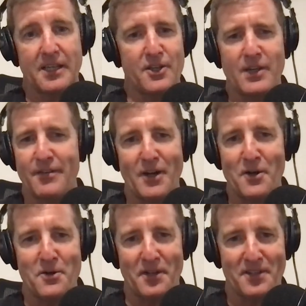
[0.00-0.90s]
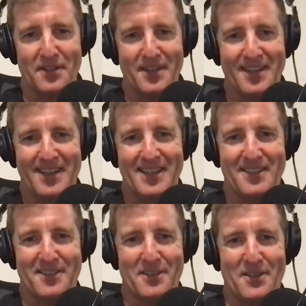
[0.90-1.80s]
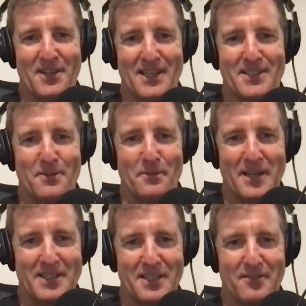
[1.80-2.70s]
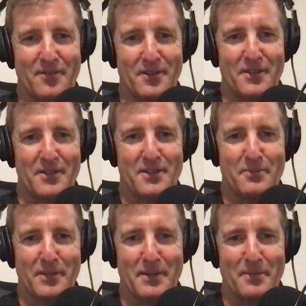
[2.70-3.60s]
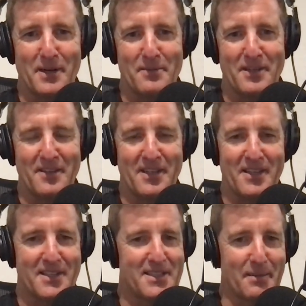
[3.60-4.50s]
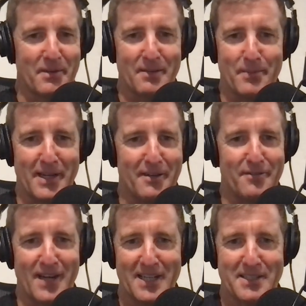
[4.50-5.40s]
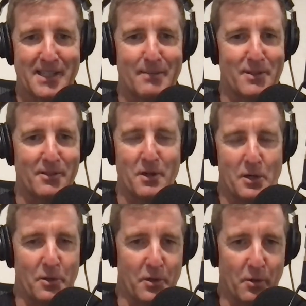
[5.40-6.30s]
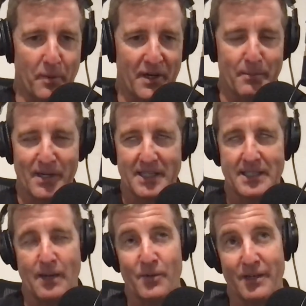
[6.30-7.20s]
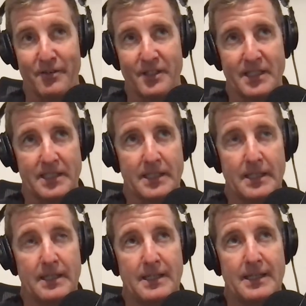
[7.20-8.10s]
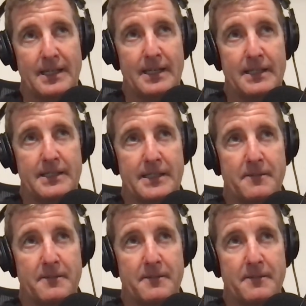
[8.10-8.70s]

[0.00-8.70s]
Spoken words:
it. You never own it. It's like you get to rent it for a split moment, and then there's somebody better, faster comes along, or your body breaks down, whatever it is. And